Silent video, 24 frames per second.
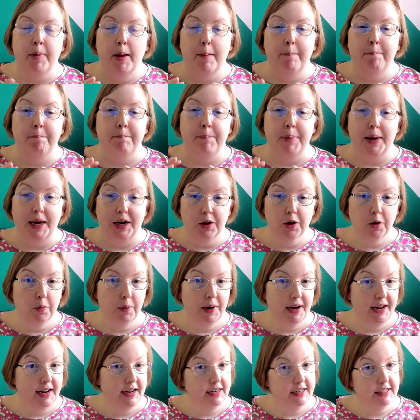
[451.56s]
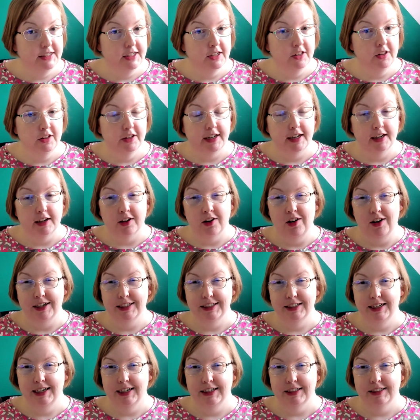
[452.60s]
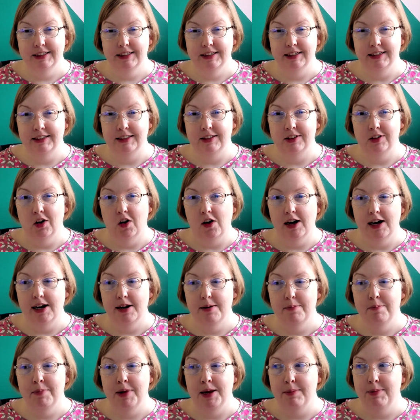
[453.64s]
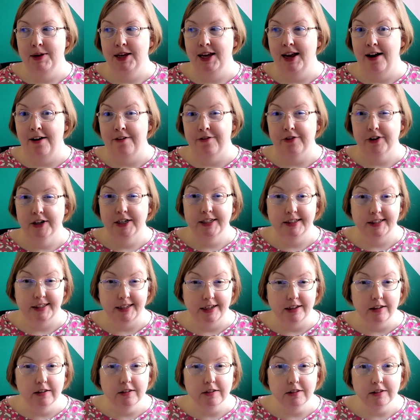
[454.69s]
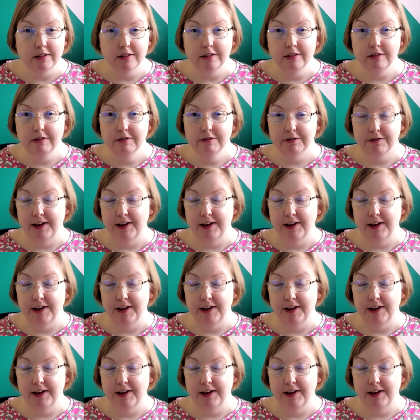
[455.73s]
A better way to look at context is not maybe every single